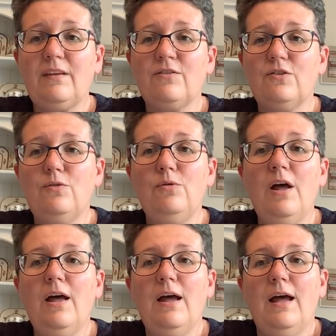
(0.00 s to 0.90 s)
So
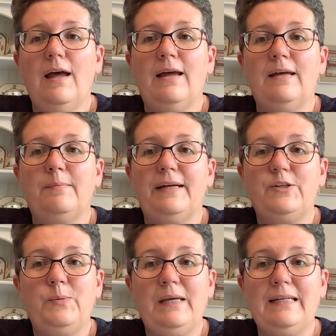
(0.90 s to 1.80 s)
my
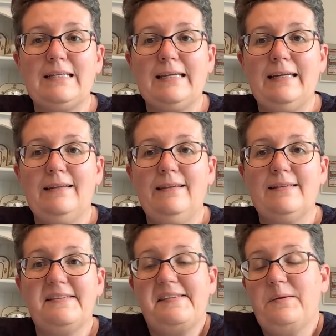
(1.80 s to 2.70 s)
two men decided
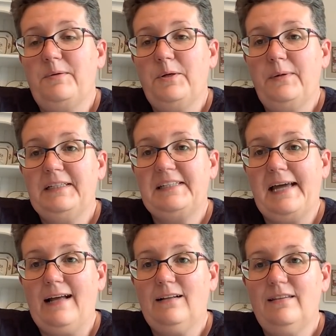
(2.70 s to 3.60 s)
that since they were going to
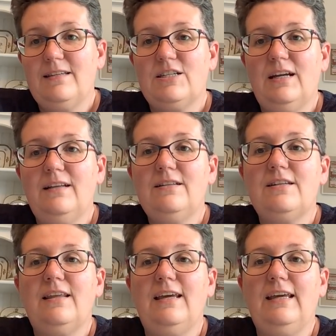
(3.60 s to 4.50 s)
tackle this
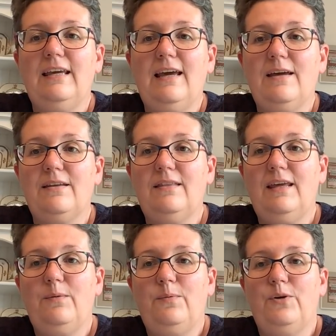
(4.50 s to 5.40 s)
challenge,
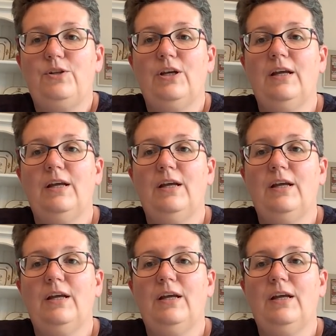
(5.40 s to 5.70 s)
they would